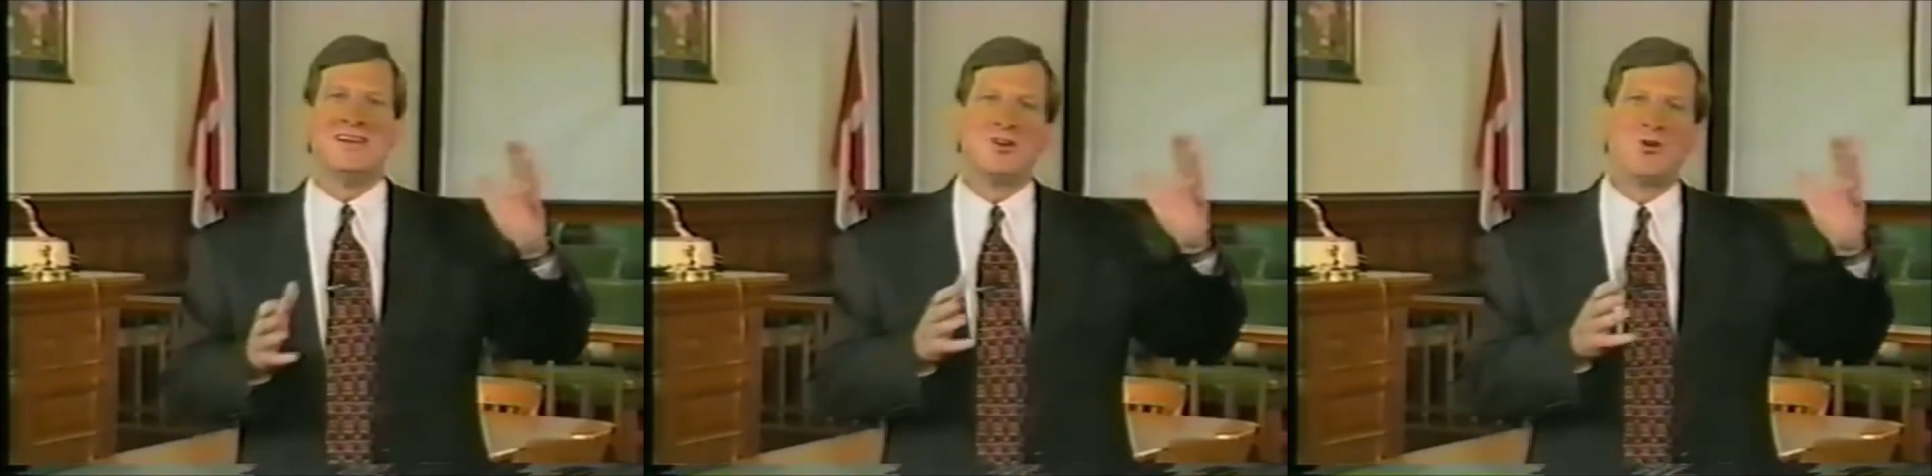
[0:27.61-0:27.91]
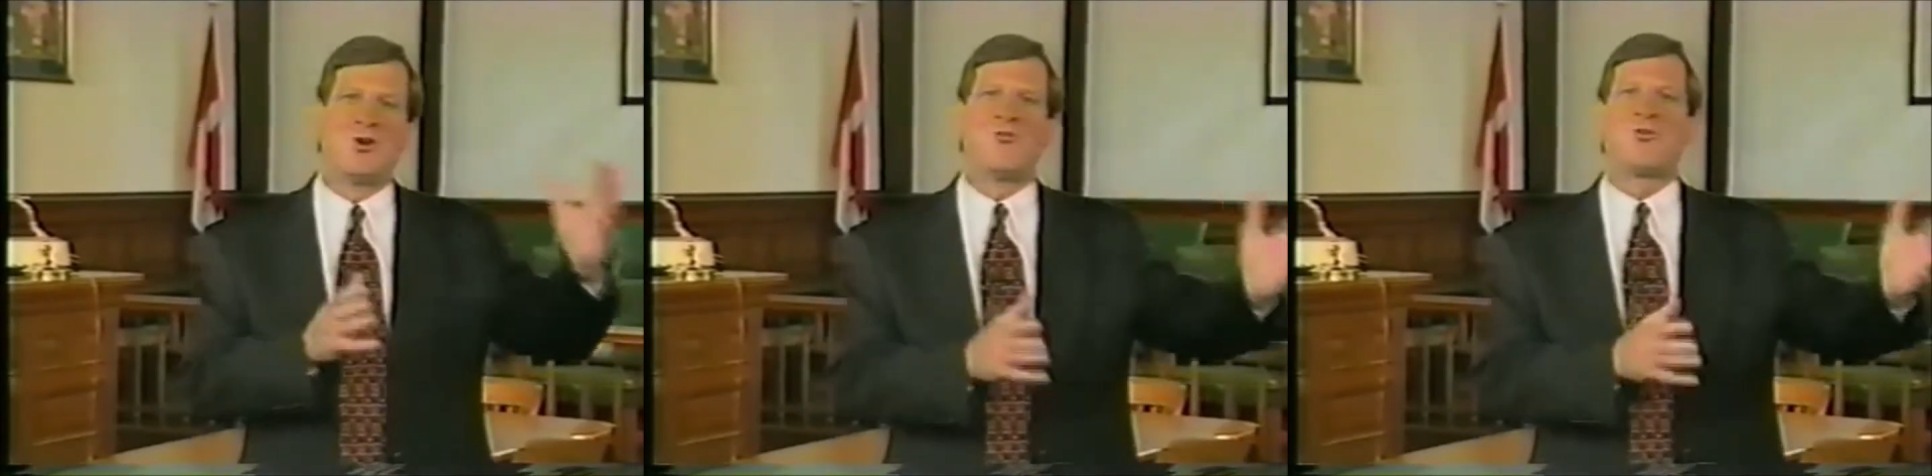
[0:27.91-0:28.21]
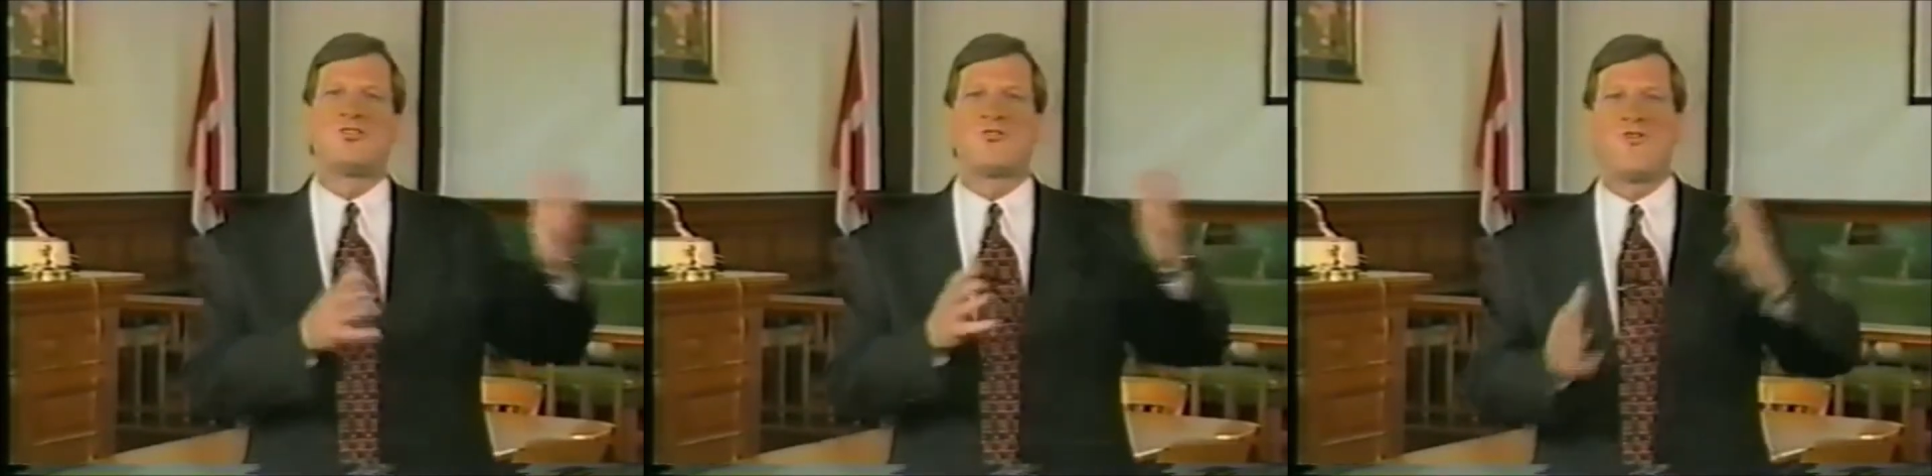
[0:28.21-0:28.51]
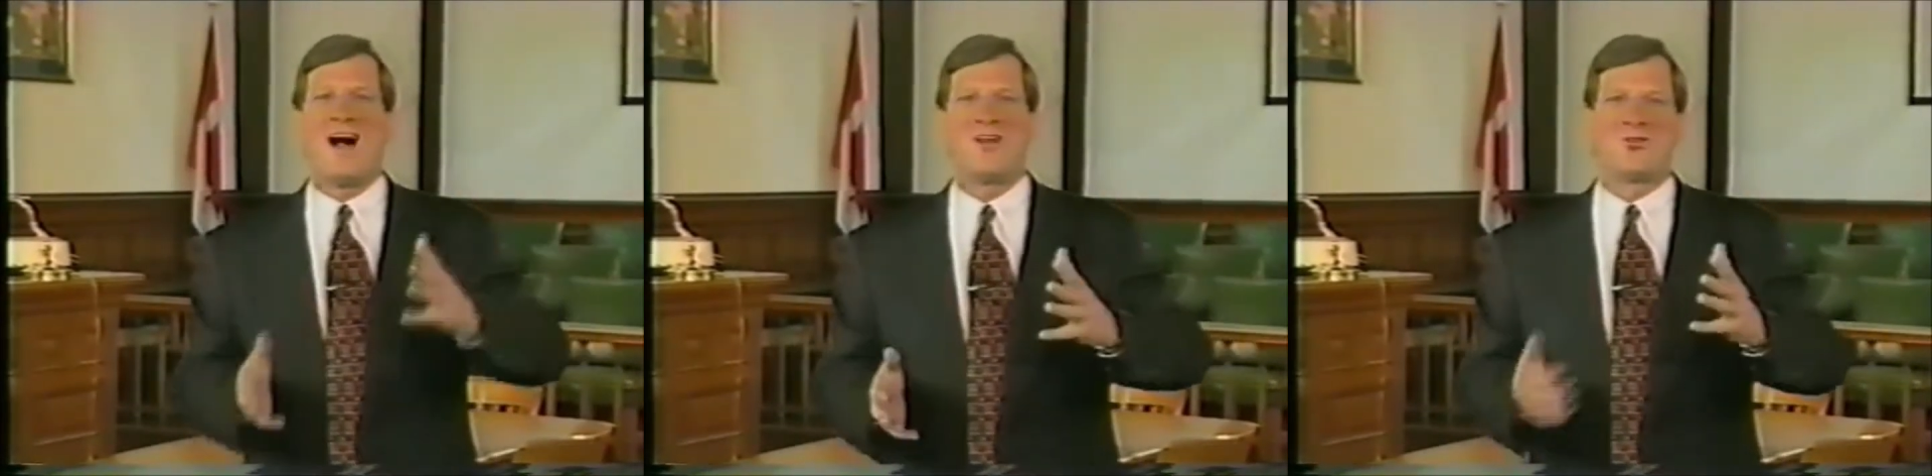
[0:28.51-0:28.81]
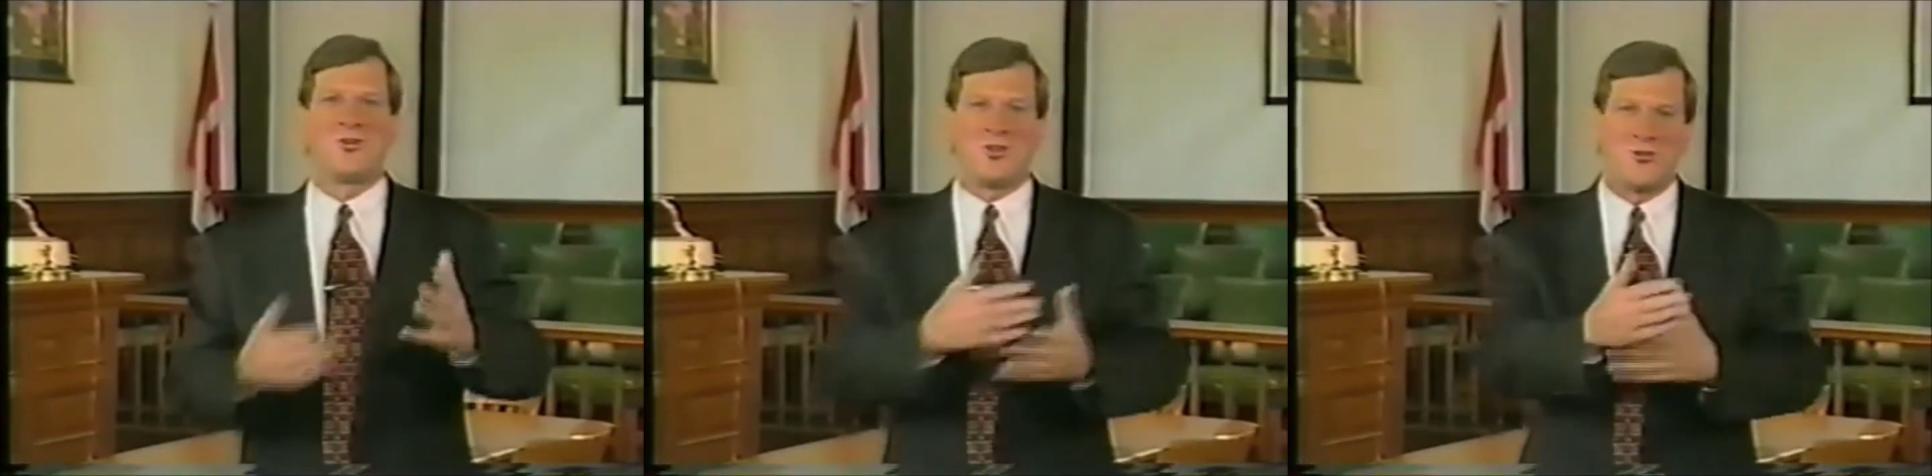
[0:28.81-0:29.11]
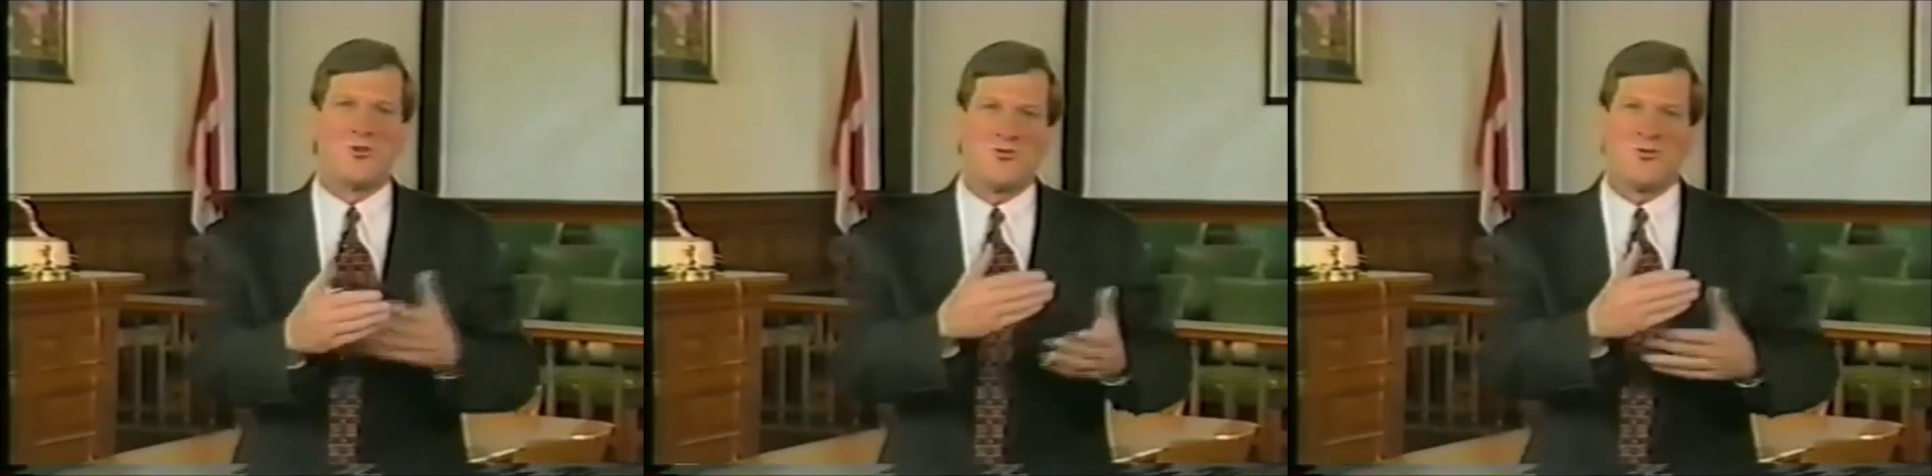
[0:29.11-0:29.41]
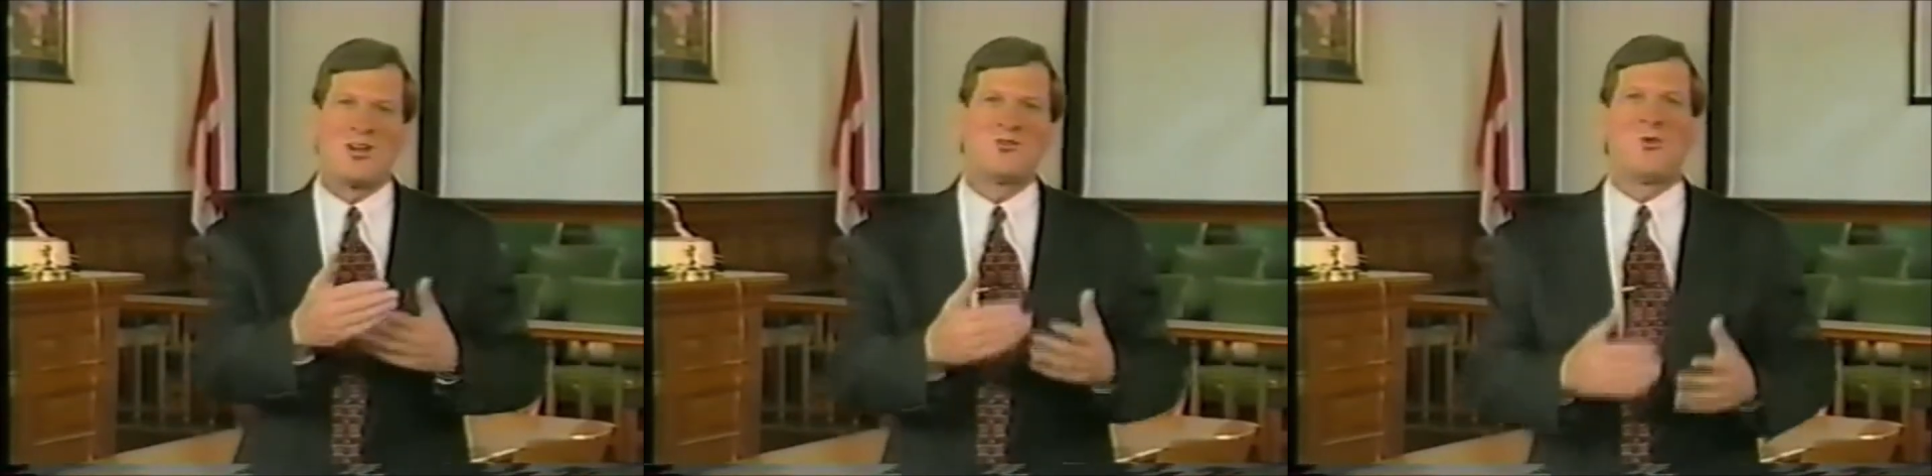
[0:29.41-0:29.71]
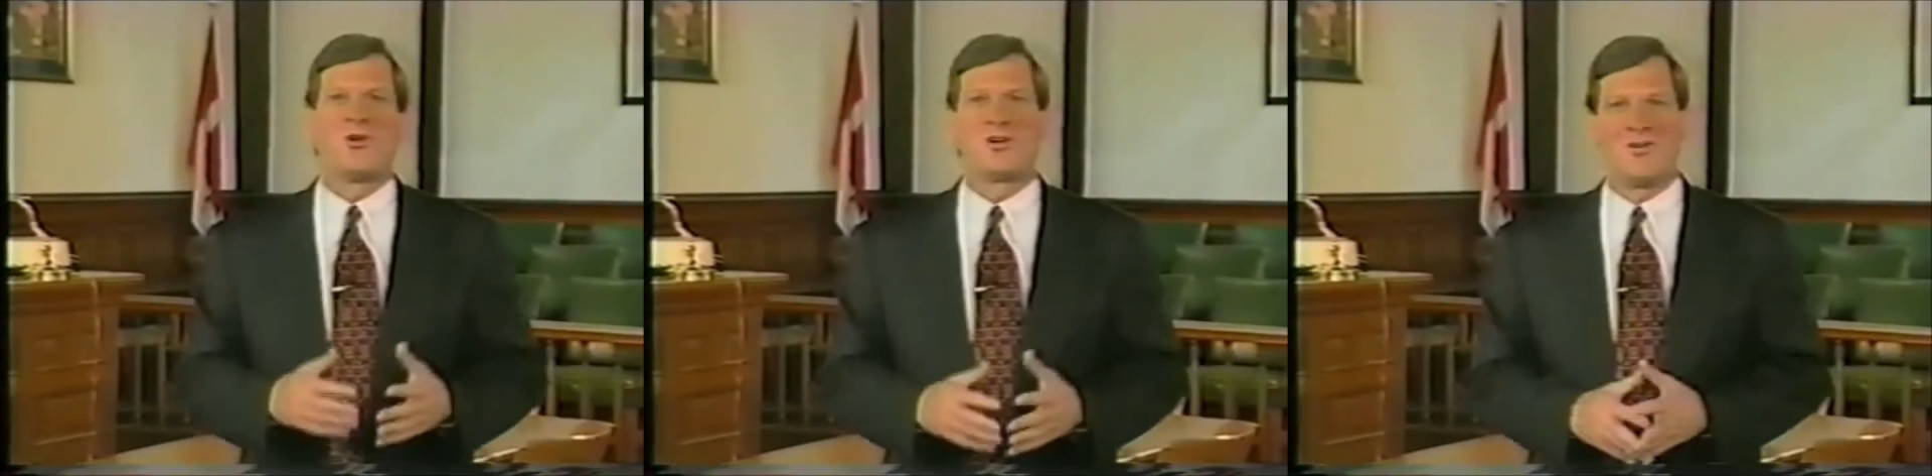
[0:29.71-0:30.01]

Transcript: girlfriend's father through the front door